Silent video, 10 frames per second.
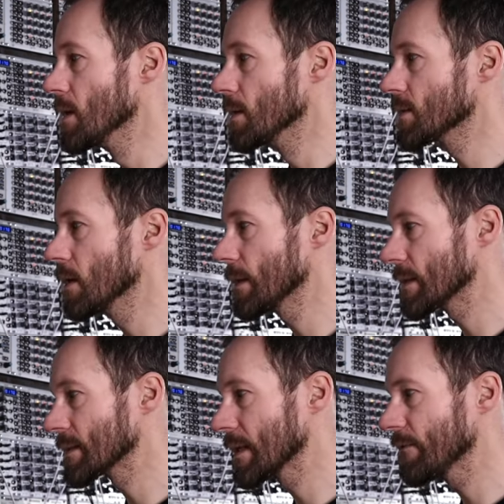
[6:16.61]
So
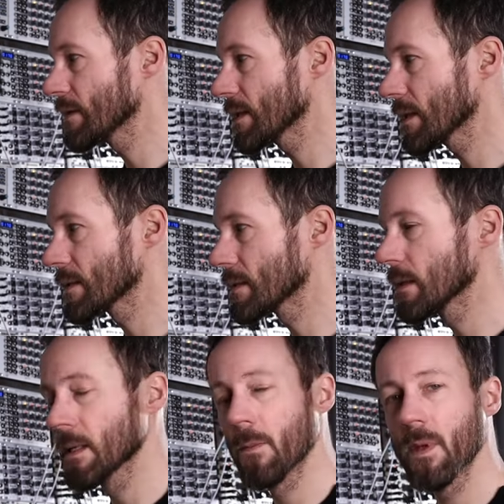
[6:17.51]
that's giving that
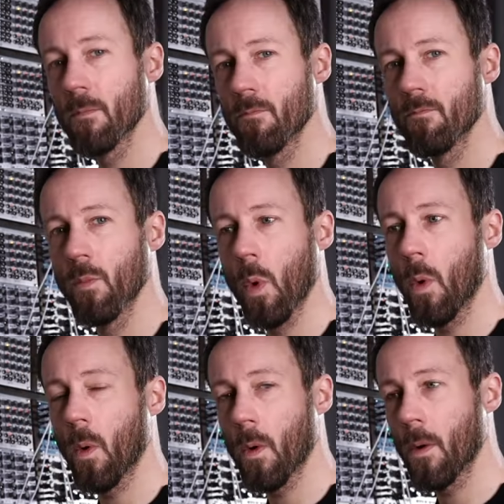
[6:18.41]
little bit
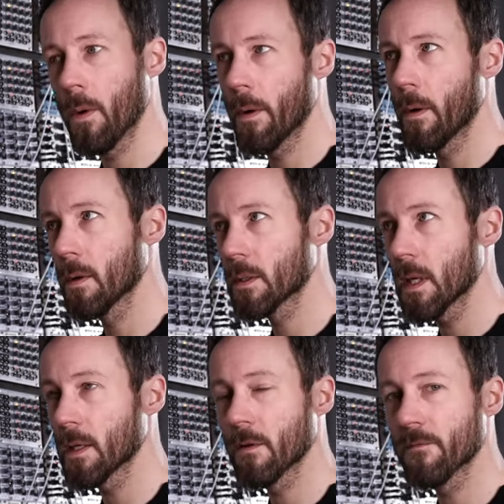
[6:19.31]
more
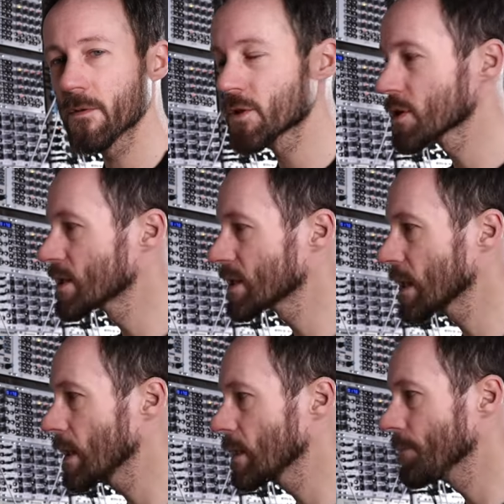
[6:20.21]
kind of
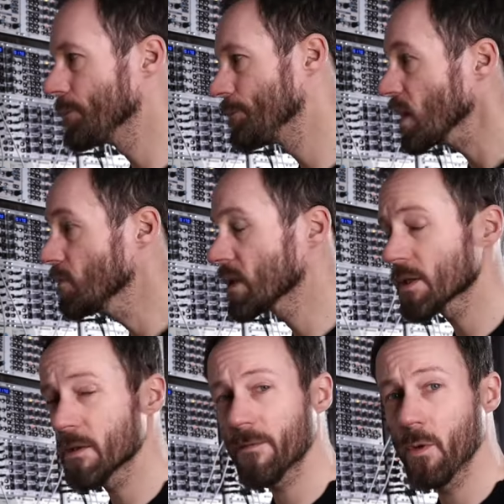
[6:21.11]
sustain,
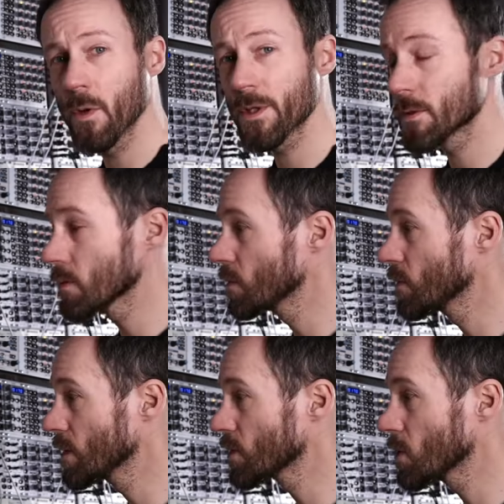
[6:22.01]
because of course
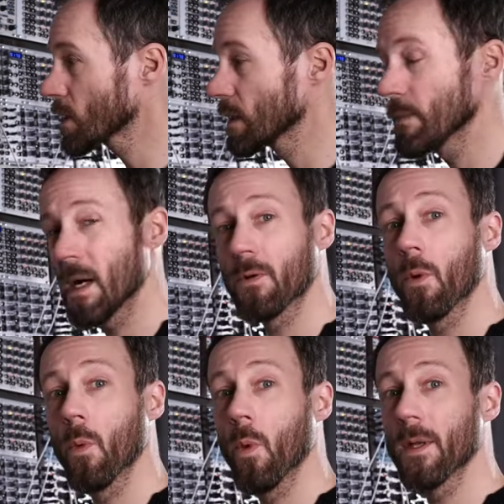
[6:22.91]
we're talking about
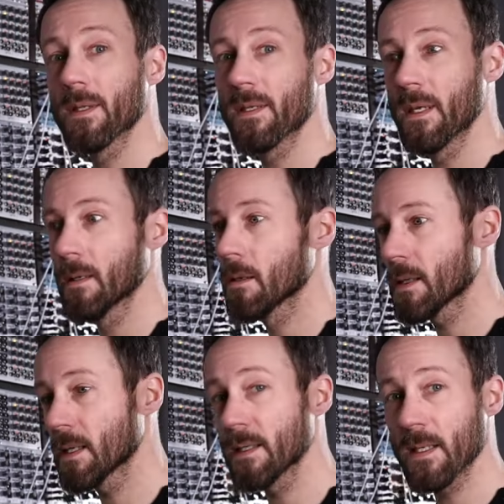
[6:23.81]
one signal
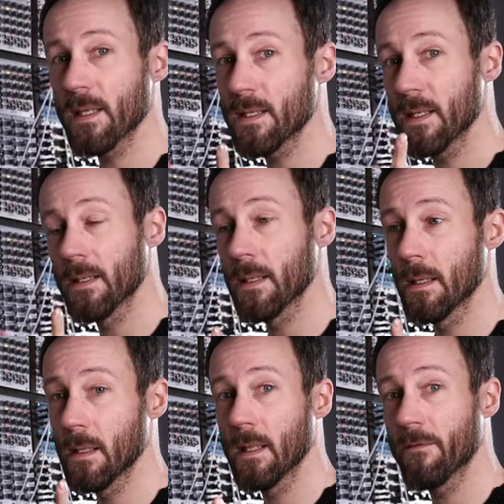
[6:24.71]
that is sent
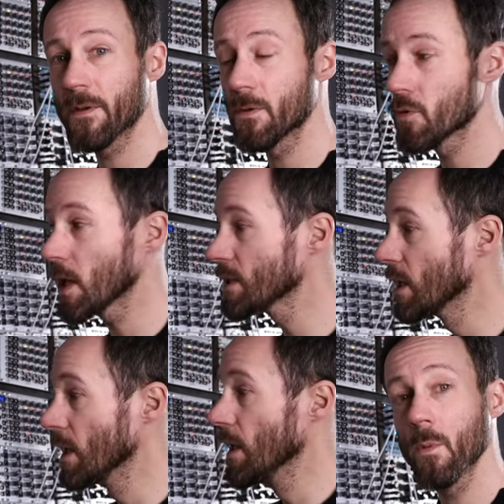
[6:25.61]
left and right.
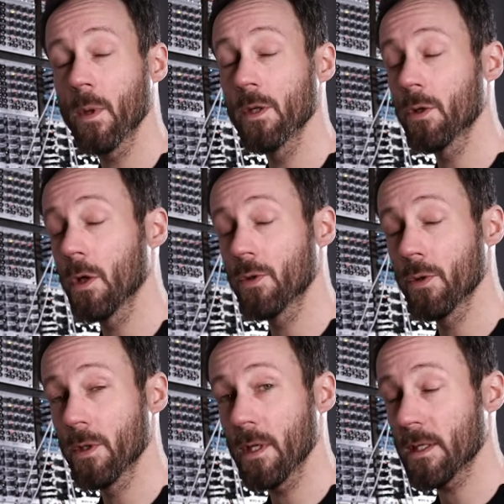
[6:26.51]
When you go
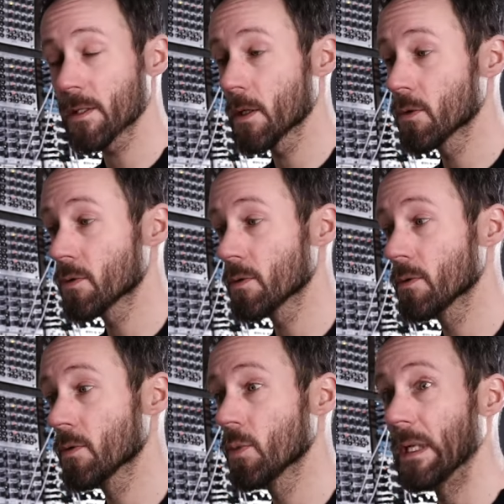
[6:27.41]
to the next note,
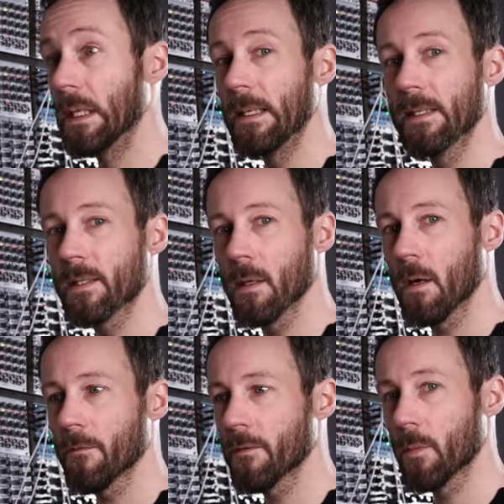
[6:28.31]
the release
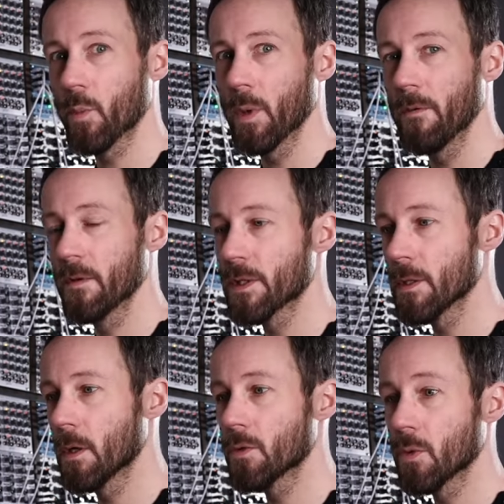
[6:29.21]
of the previous
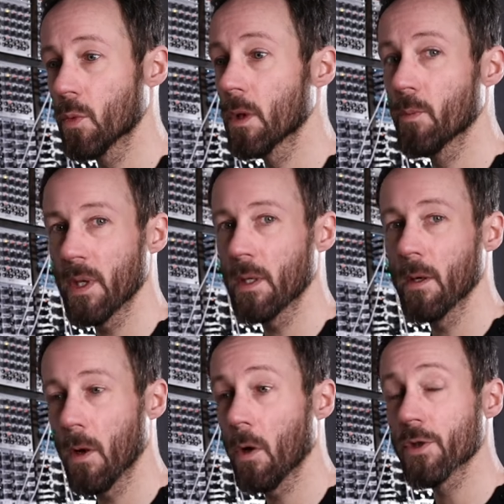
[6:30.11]
note will
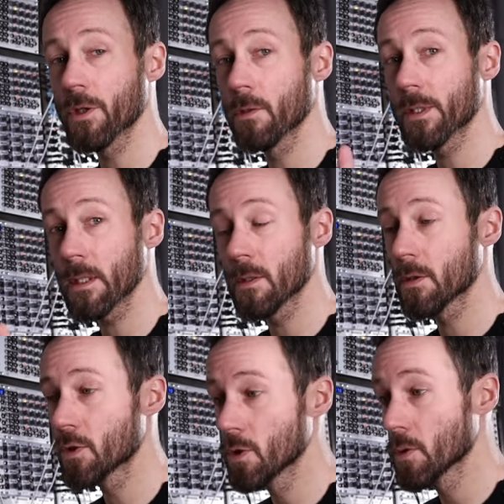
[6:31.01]
be also
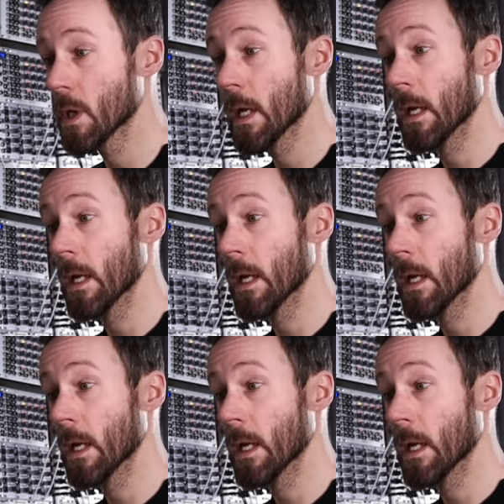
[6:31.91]
sent to